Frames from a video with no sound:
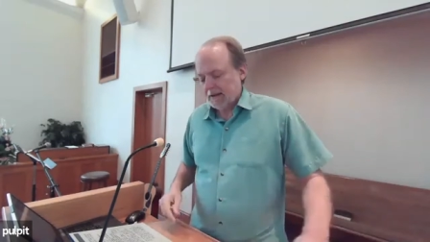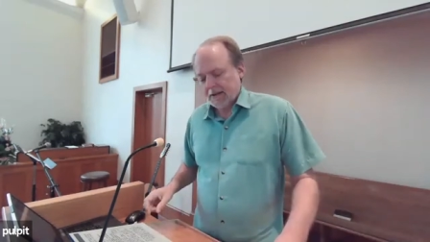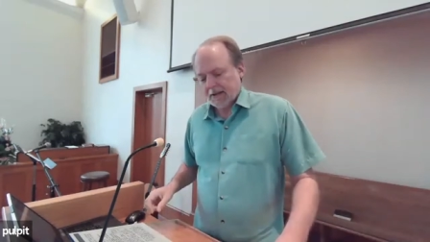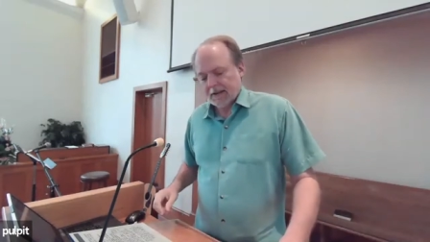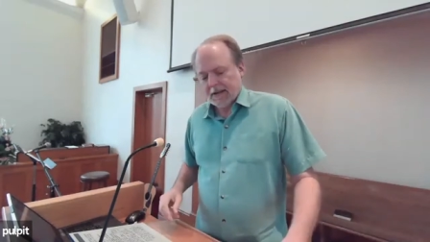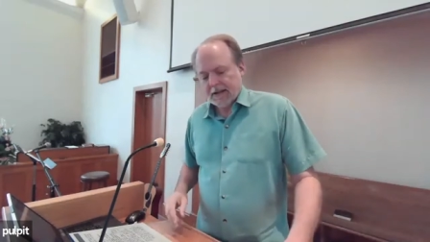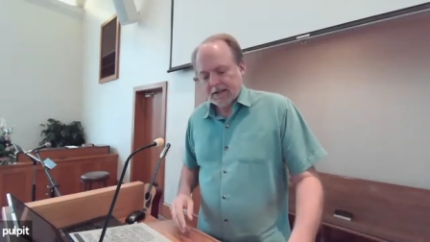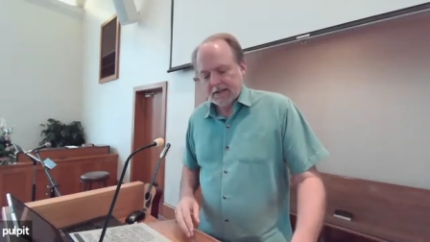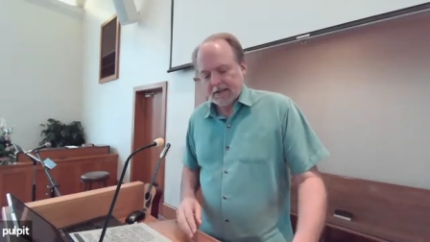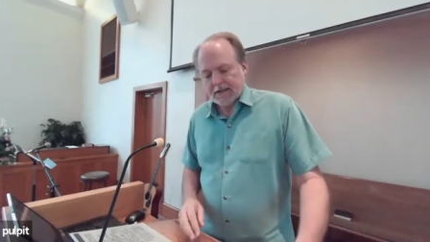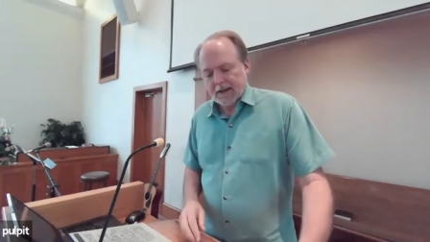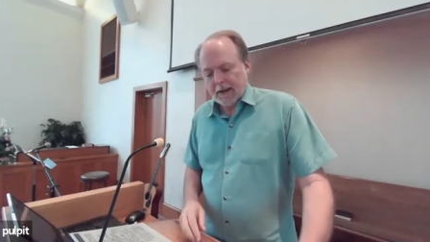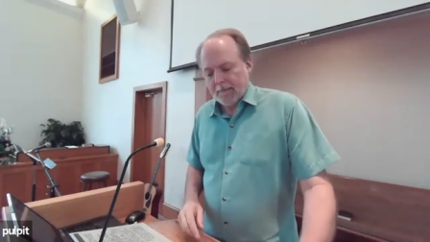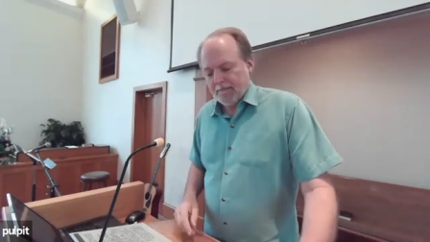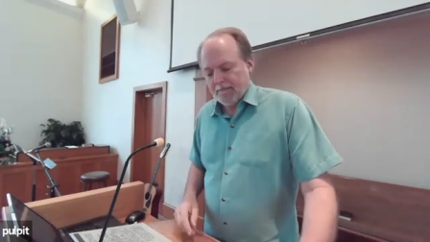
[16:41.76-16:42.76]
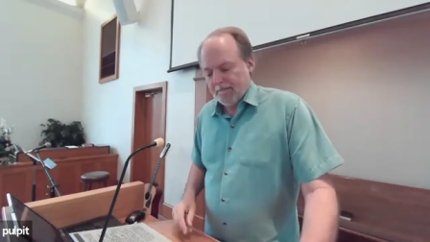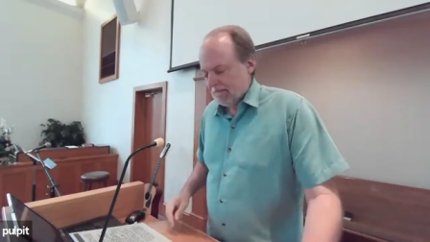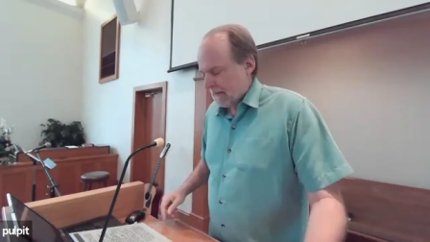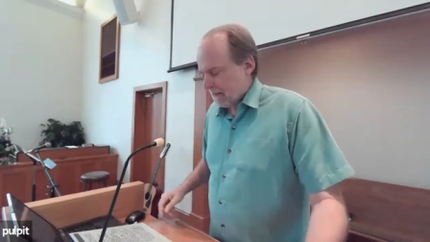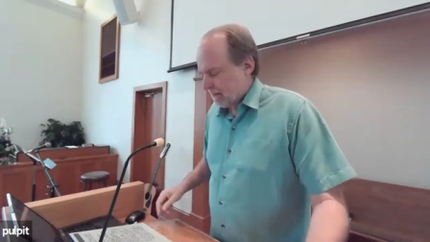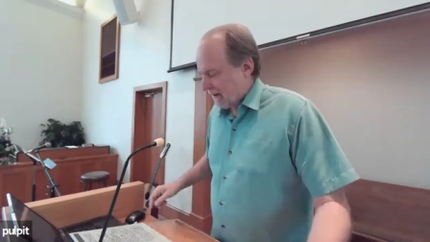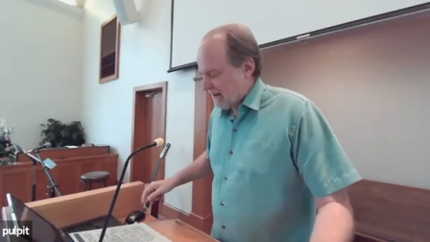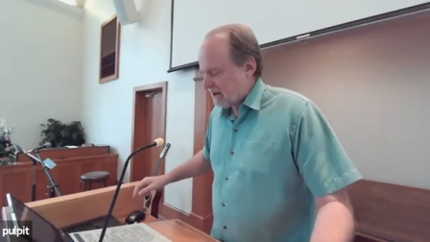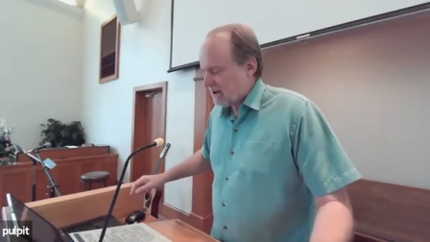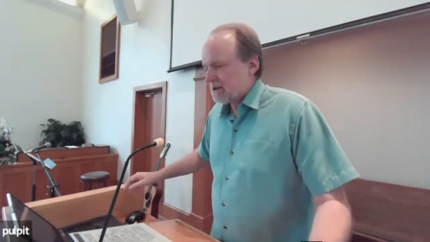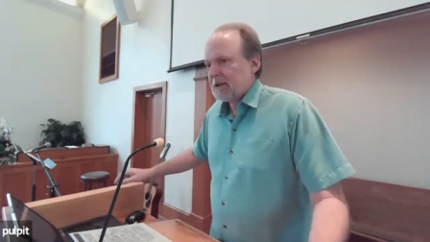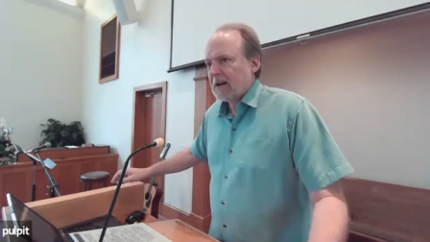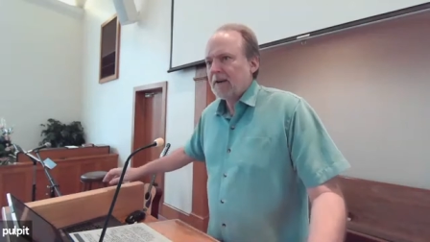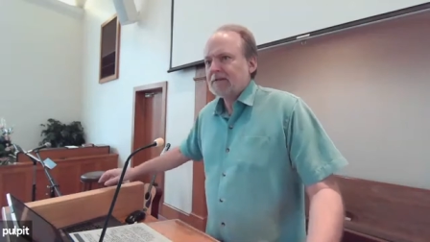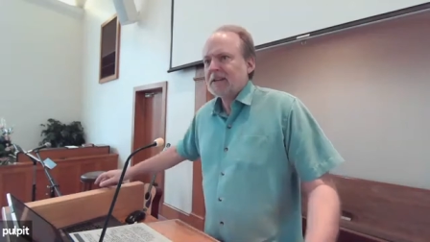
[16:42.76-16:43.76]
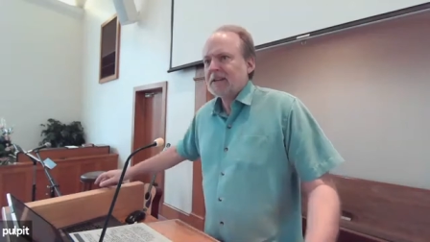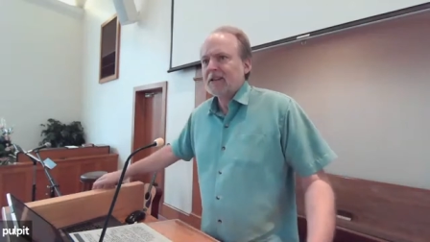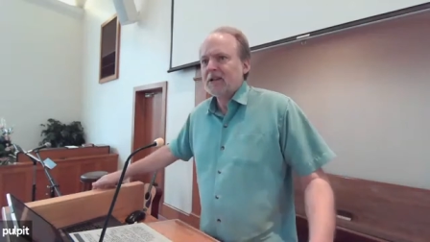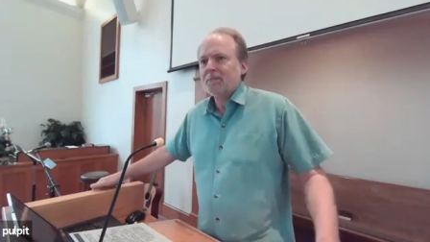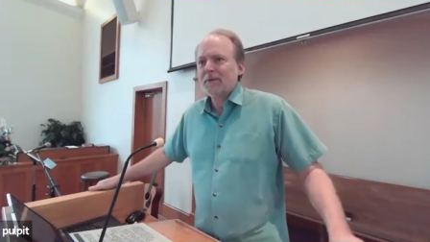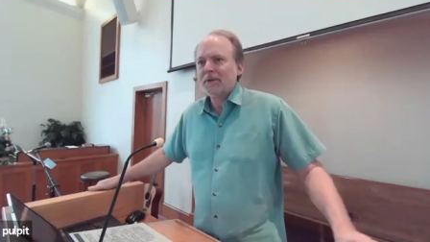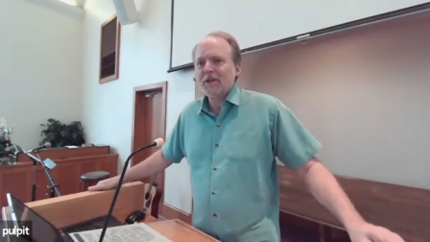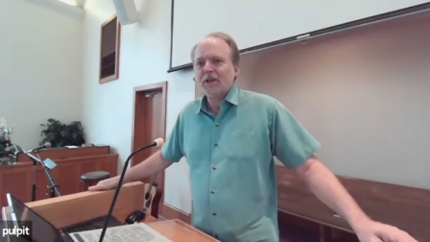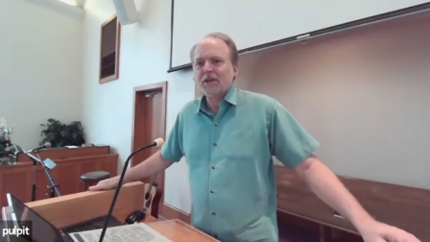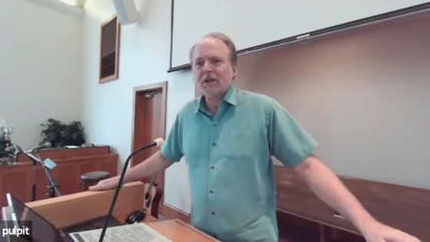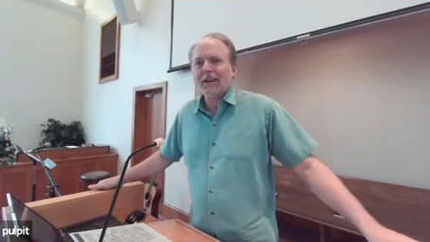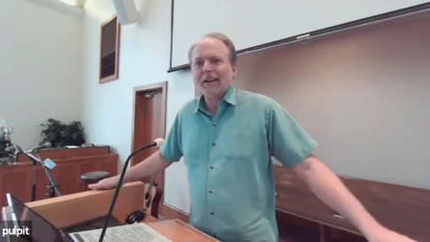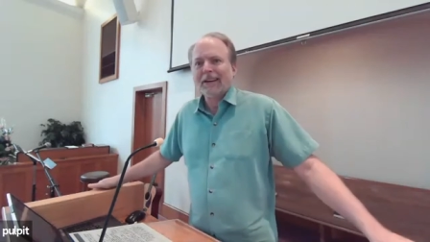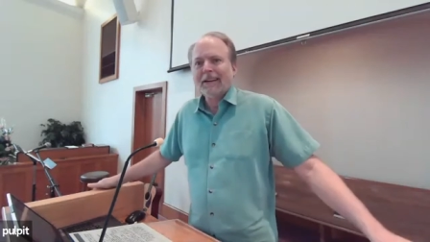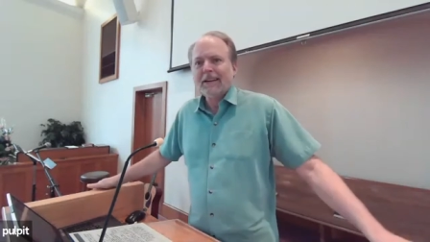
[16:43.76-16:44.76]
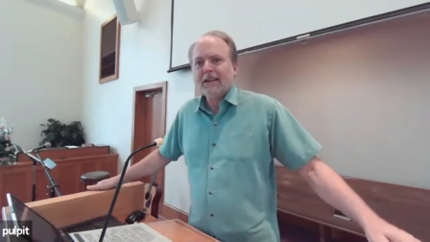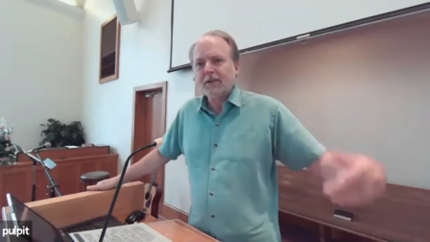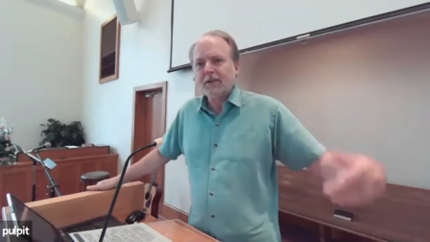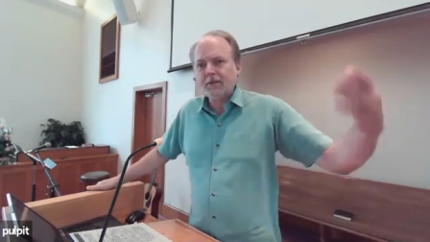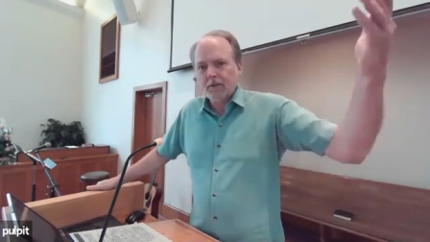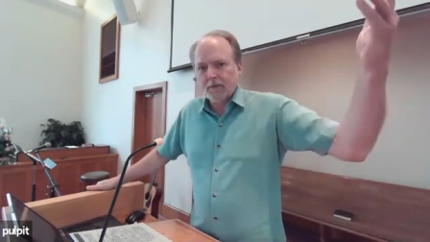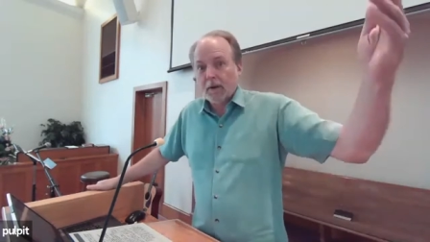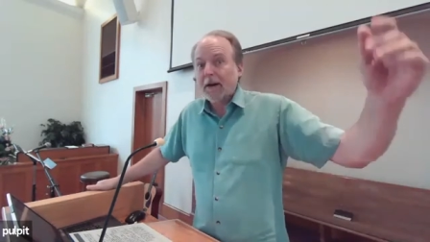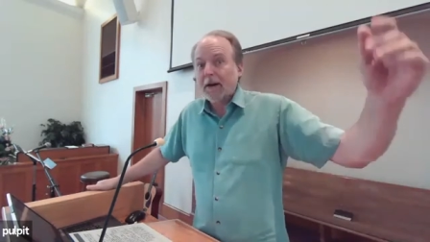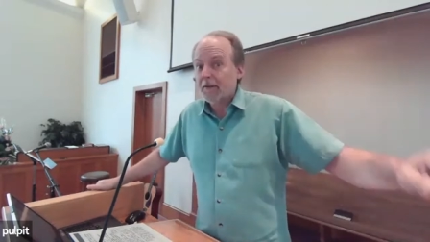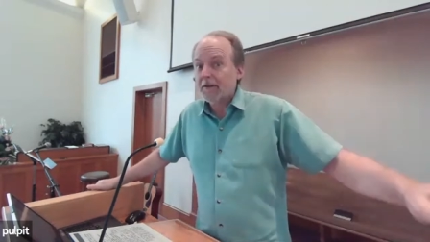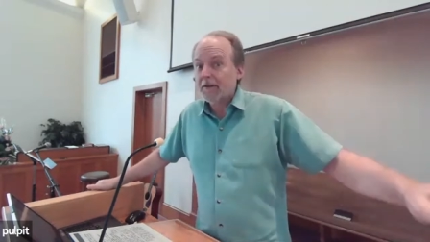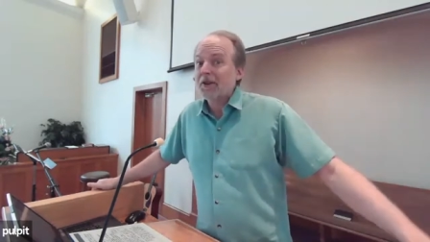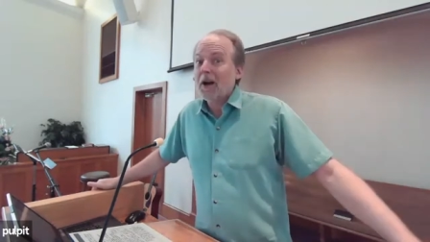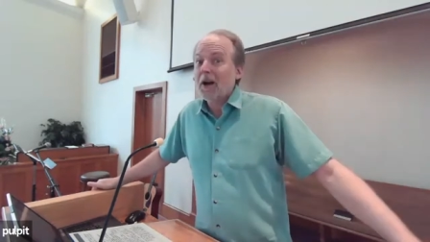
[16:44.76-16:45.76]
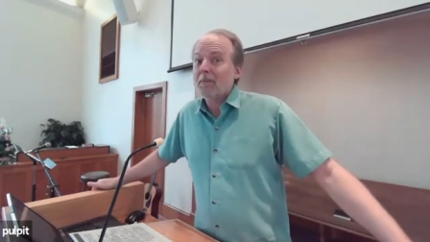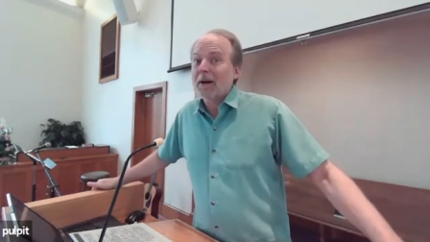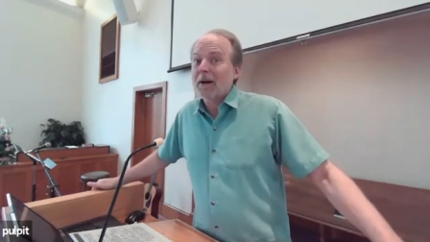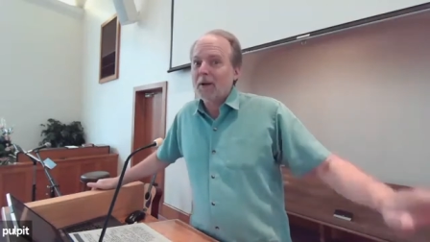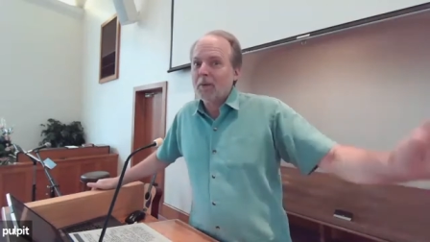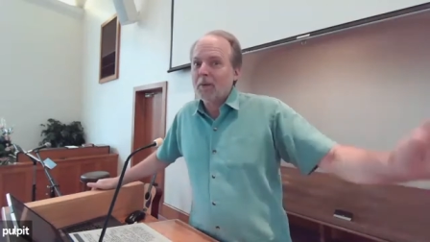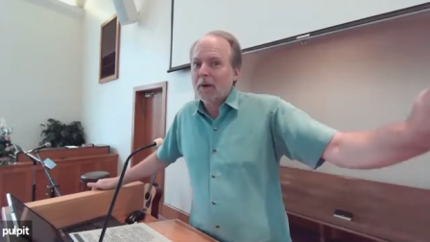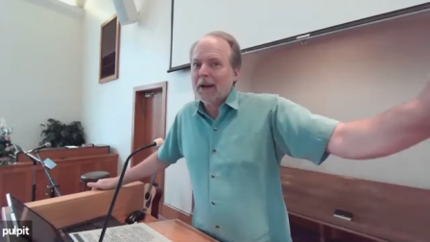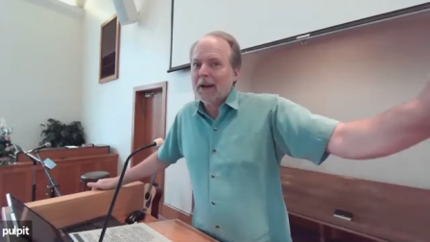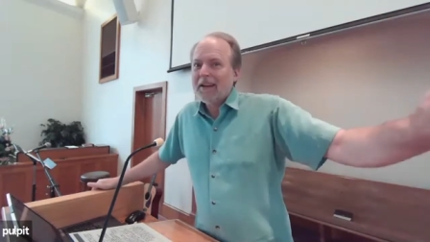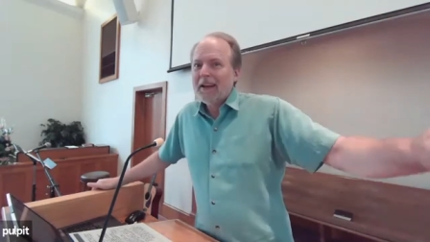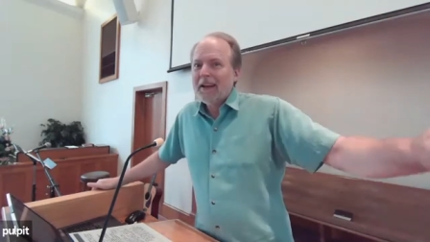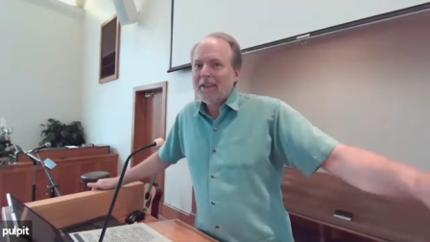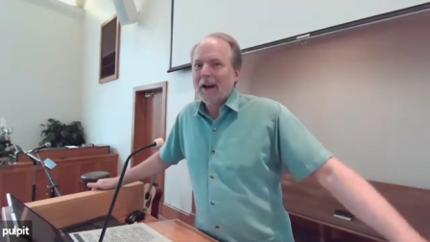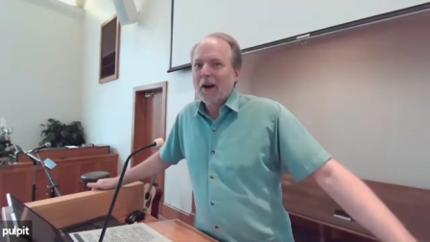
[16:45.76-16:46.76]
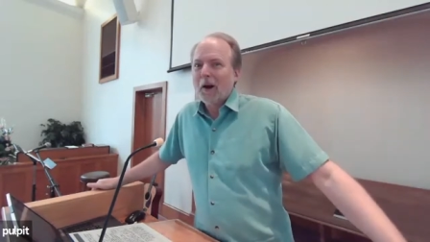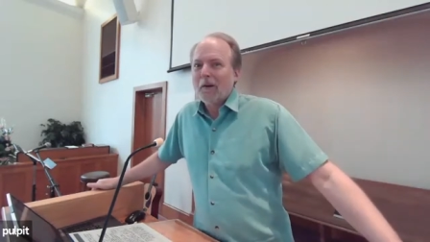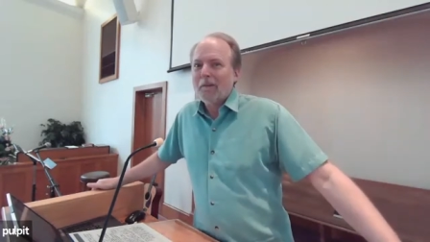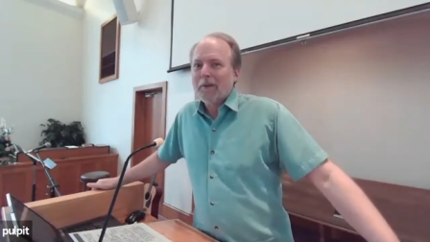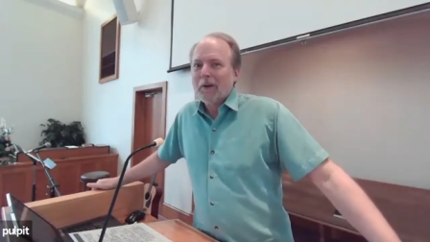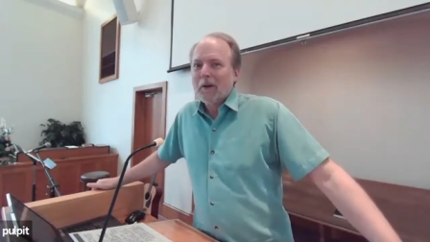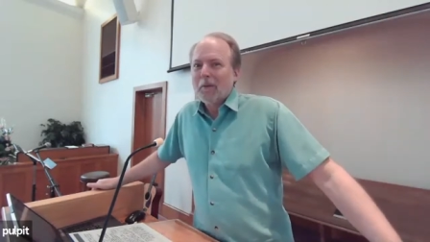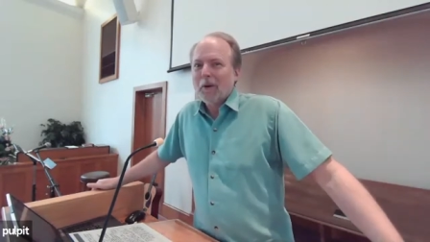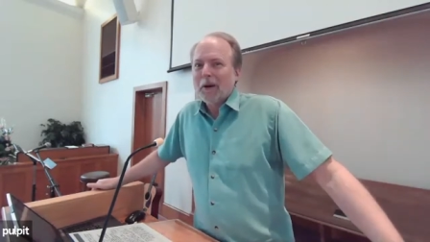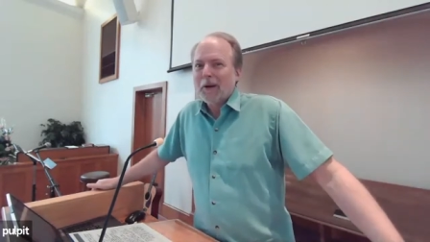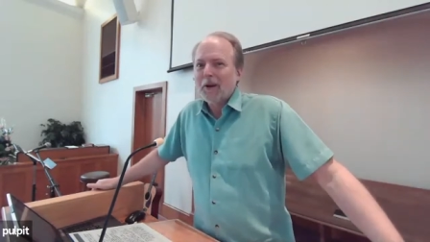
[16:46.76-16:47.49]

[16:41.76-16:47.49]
So let's, uh, let's at least um, place ourselves at the position, at least greater than John, by the way.